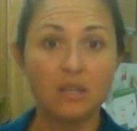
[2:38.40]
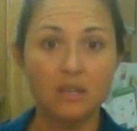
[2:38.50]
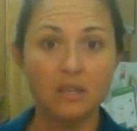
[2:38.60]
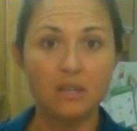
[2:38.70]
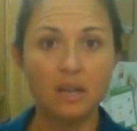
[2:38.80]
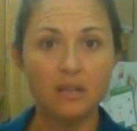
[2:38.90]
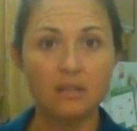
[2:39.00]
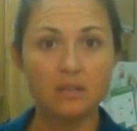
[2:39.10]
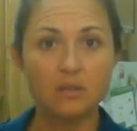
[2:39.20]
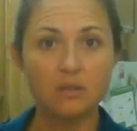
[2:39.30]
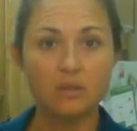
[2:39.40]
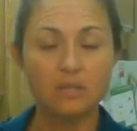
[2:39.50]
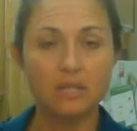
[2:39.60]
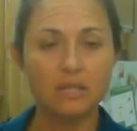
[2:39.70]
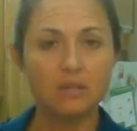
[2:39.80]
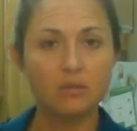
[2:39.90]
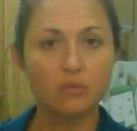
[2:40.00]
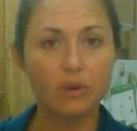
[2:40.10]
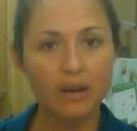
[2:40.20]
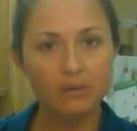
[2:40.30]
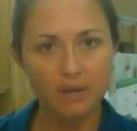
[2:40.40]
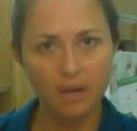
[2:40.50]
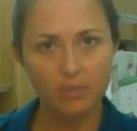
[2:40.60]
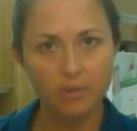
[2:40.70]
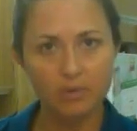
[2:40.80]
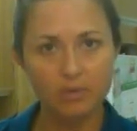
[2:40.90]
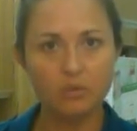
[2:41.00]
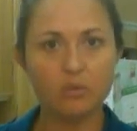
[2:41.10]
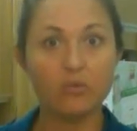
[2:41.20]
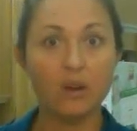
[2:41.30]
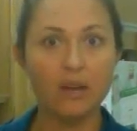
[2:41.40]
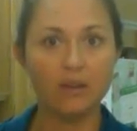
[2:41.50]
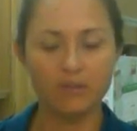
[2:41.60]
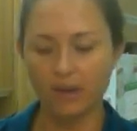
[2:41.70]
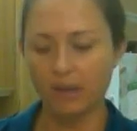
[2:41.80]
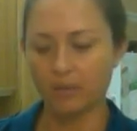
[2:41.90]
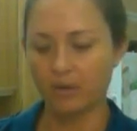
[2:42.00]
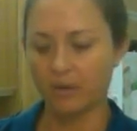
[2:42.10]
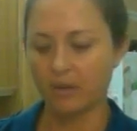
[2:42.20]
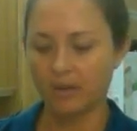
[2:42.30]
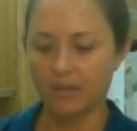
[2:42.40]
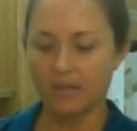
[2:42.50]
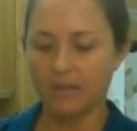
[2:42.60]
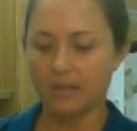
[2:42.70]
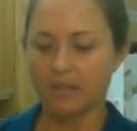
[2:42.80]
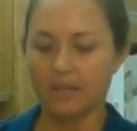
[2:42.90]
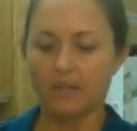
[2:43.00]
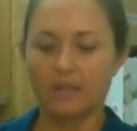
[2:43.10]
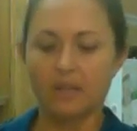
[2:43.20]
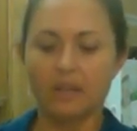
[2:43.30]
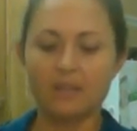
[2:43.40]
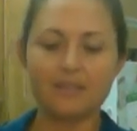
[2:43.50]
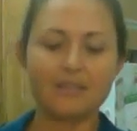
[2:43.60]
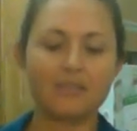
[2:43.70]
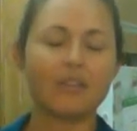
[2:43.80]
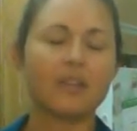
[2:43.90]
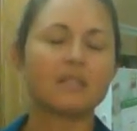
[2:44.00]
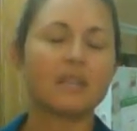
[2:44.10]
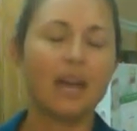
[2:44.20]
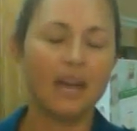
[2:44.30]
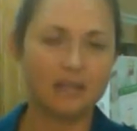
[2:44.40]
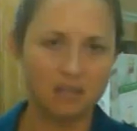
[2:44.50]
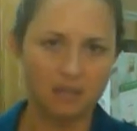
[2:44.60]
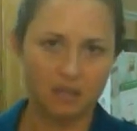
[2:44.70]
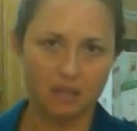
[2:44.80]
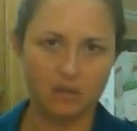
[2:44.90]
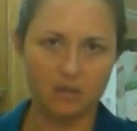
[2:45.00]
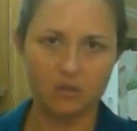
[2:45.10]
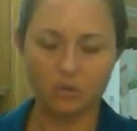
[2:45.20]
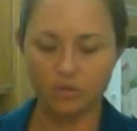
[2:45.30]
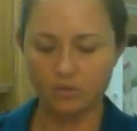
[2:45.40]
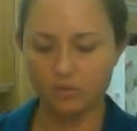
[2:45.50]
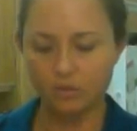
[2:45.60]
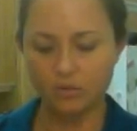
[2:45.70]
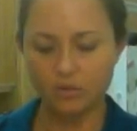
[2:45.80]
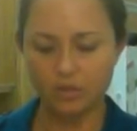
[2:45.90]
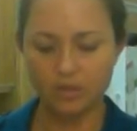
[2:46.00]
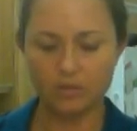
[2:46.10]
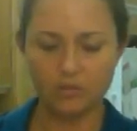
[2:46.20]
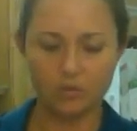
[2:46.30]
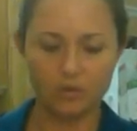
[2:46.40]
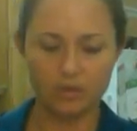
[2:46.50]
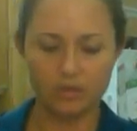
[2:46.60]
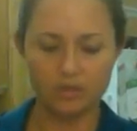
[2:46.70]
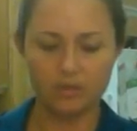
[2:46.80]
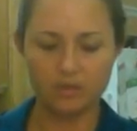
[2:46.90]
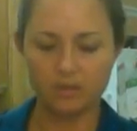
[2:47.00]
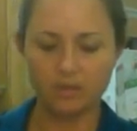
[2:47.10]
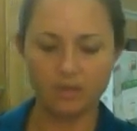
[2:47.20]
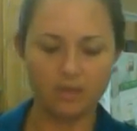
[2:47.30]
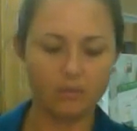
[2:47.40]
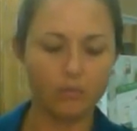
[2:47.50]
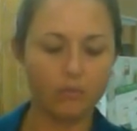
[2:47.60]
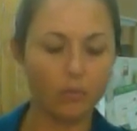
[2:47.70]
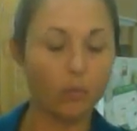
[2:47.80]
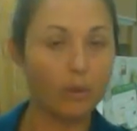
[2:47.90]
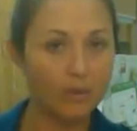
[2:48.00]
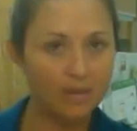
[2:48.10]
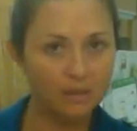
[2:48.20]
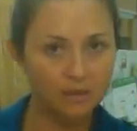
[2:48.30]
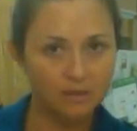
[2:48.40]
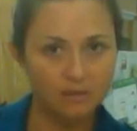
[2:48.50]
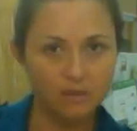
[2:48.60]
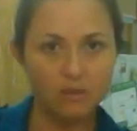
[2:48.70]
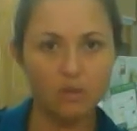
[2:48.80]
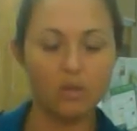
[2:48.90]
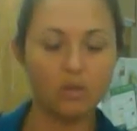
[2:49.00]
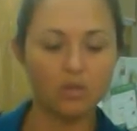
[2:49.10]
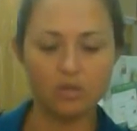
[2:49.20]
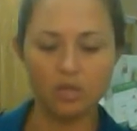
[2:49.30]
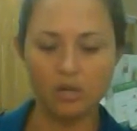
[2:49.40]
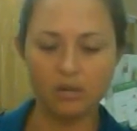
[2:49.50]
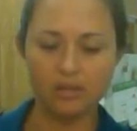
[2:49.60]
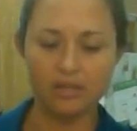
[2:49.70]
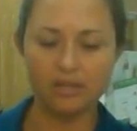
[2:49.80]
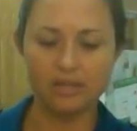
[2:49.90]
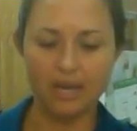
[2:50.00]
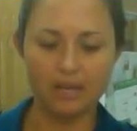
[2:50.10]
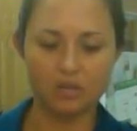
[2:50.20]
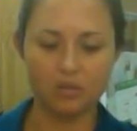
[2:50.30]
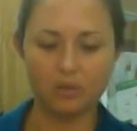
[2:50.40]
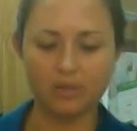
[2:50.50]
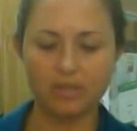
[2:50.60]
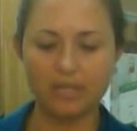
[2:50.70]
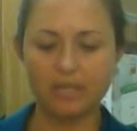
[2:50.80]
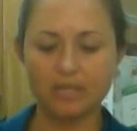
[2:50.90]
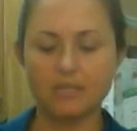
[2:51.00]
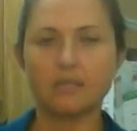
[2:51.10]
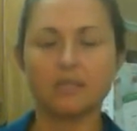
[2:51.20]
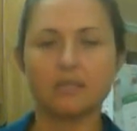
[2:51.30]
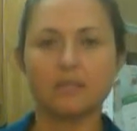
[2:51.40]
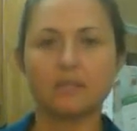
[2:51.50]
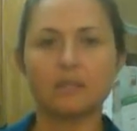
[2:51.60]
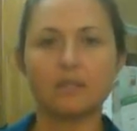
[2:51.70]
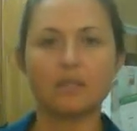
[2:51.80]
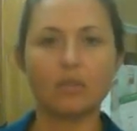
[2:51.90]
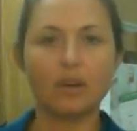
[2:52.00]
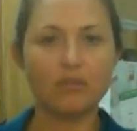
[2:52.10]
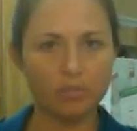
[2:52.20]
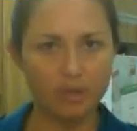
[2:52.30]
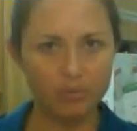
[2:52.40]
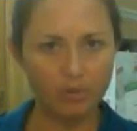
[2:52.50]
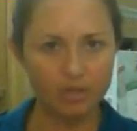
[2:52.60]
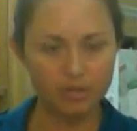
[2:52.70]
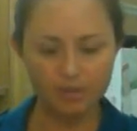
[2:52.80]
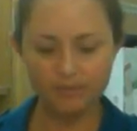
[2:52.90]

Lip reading: nuts or seeds ground up into a fine fiber. This is a fantastic source of nutrients for us. For women, chocolate is actually great for blood pressure,